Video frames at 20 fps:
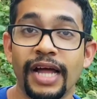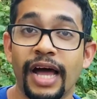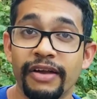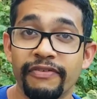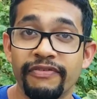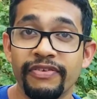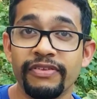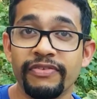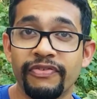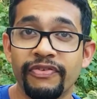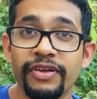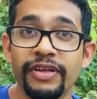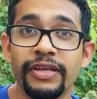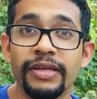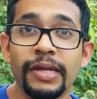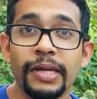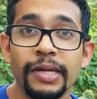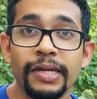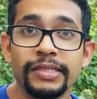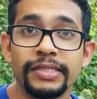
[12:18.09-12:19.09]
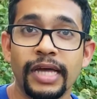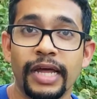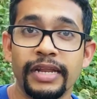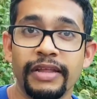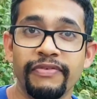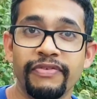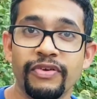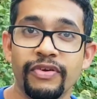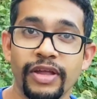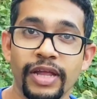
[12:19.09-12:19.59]
And feel free that
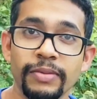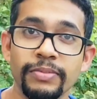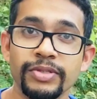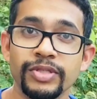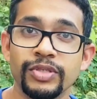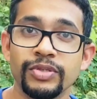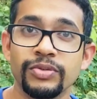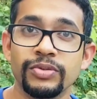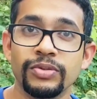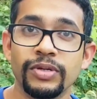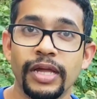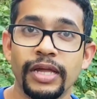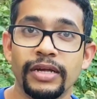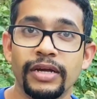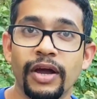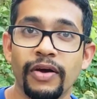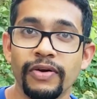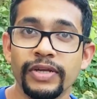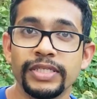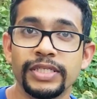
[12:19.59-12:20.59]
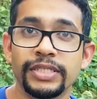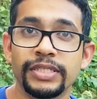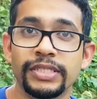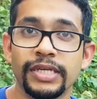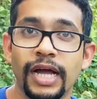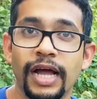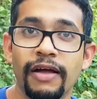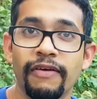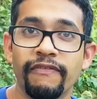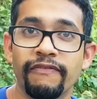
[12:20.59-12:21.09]
if you're able to, encourage to
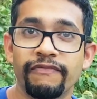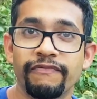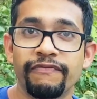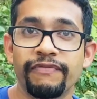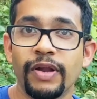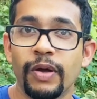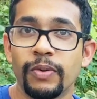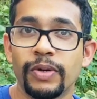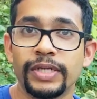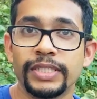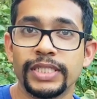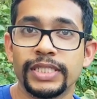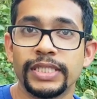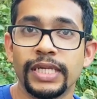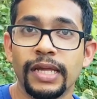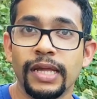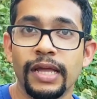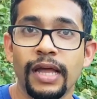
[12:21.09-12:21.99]
have flowers